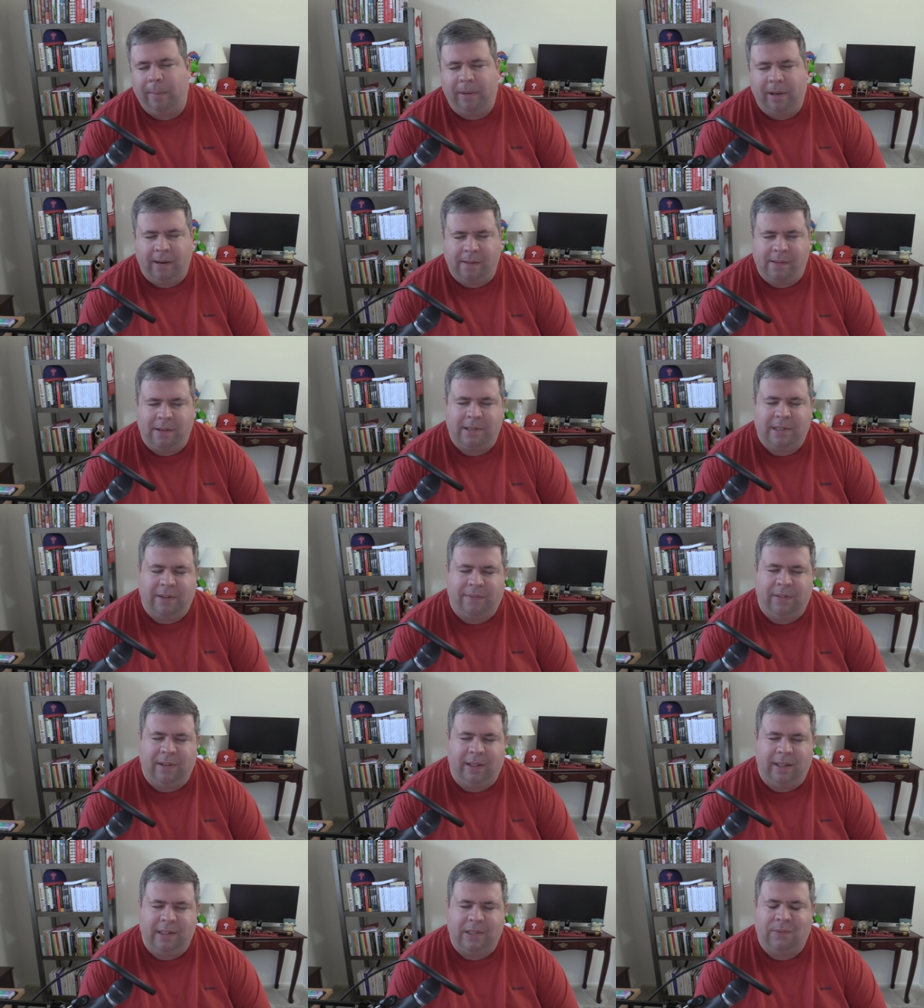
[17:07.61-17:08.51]
but there's
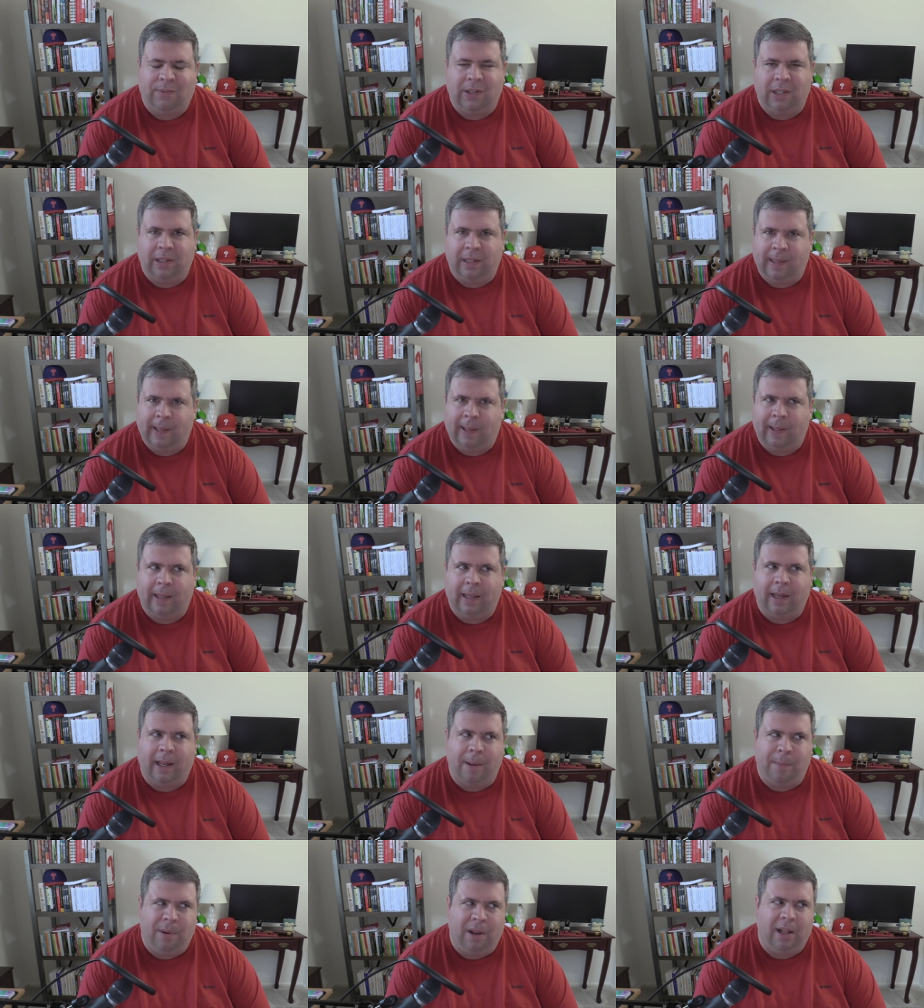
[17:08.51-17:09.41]
definitely this feeling that
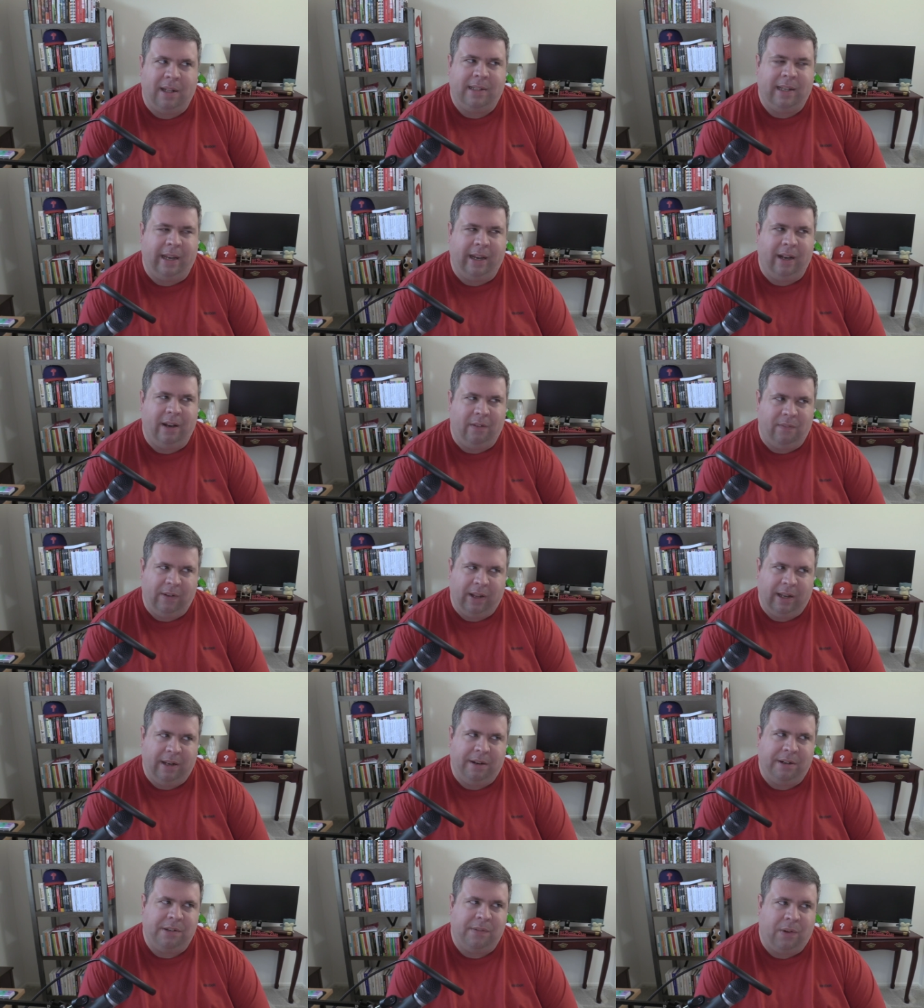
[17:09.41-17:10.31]
like I'm not taking
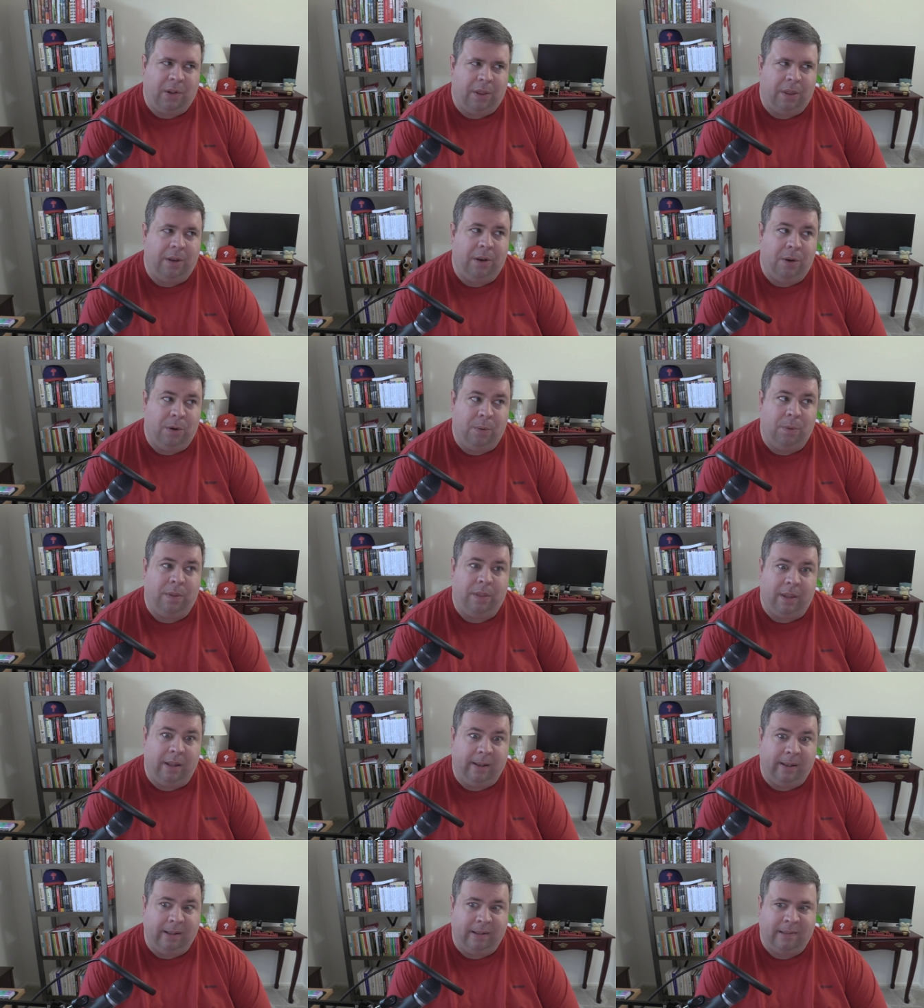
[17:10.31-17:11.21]
advantage of all the new
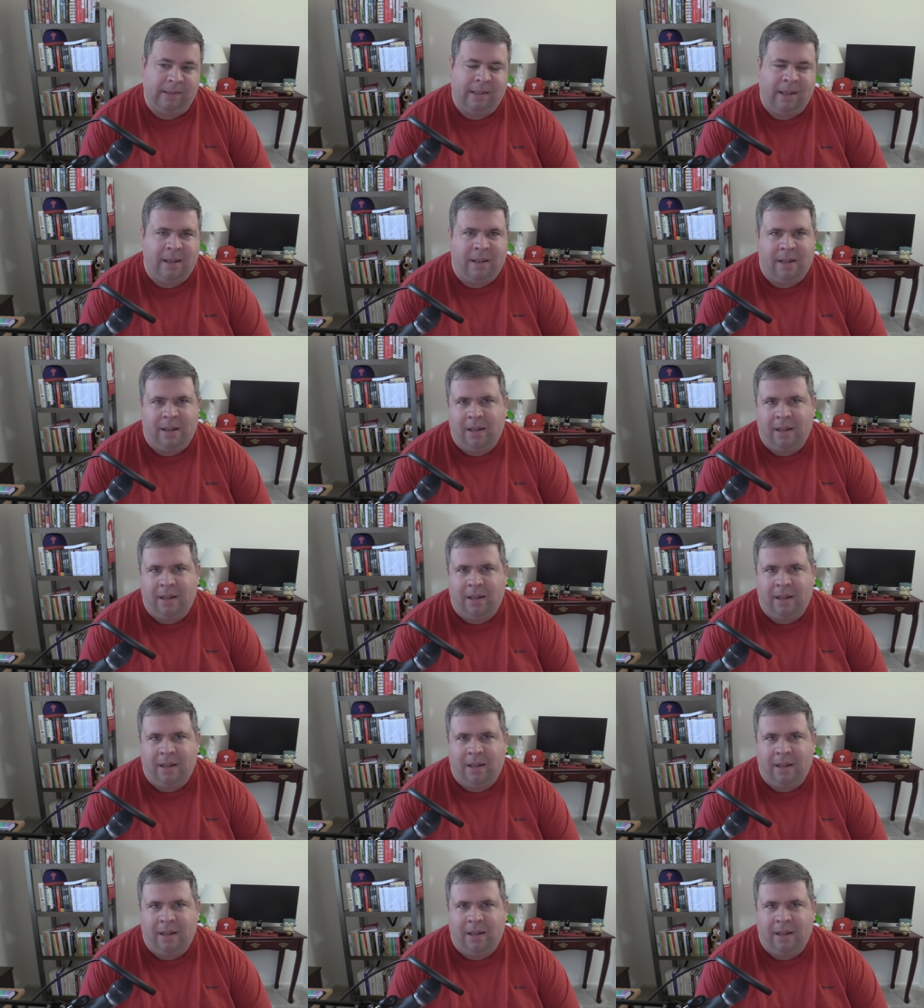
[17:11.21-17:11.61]
things